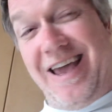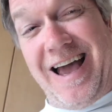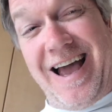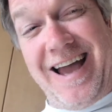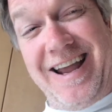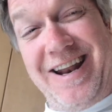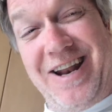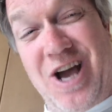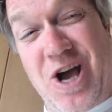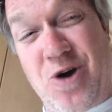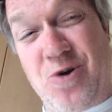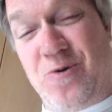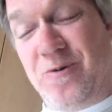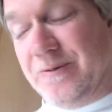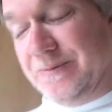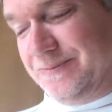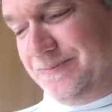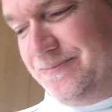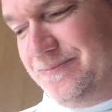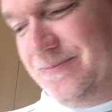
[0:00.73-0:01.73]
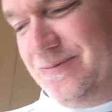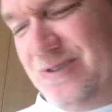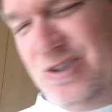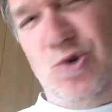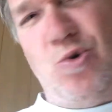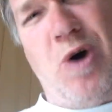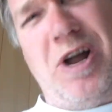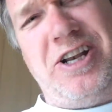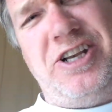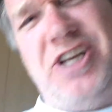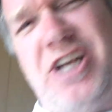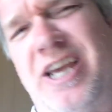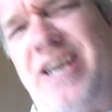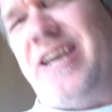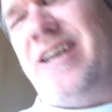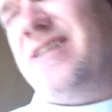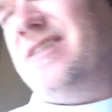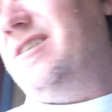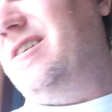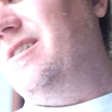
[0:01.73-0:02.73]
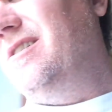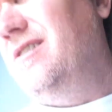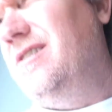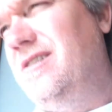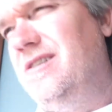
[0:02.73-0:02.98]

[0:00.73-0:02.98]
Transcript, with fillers: I know, you want chickens.